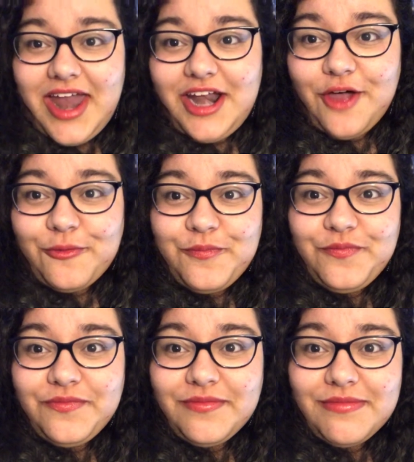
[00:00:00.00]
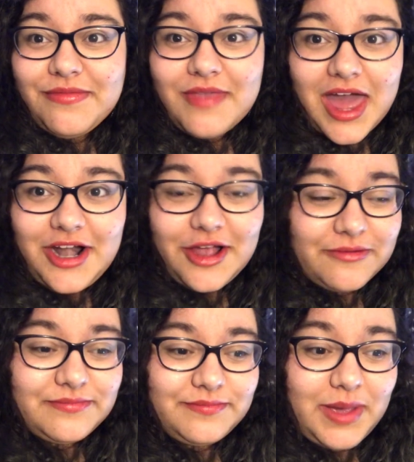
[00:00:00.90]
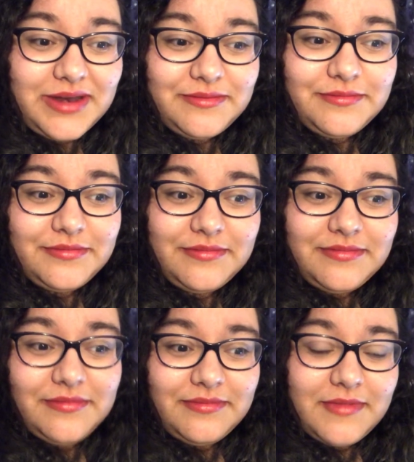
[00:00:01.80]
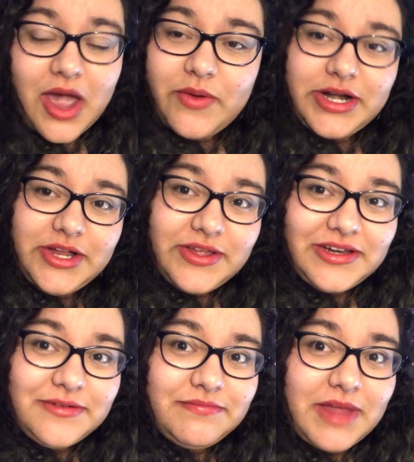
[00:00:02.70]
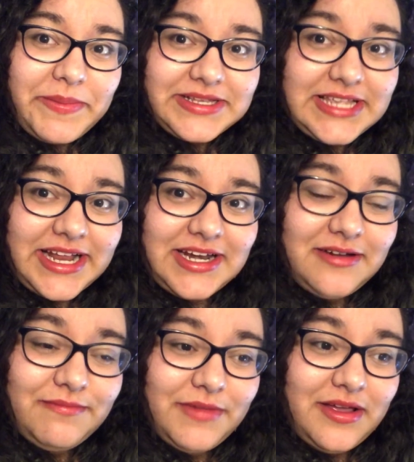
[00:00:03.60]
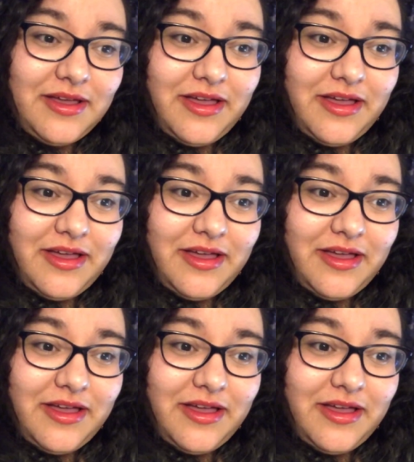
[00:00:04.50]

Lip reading: I don't know, but I want to do it. I'm excited.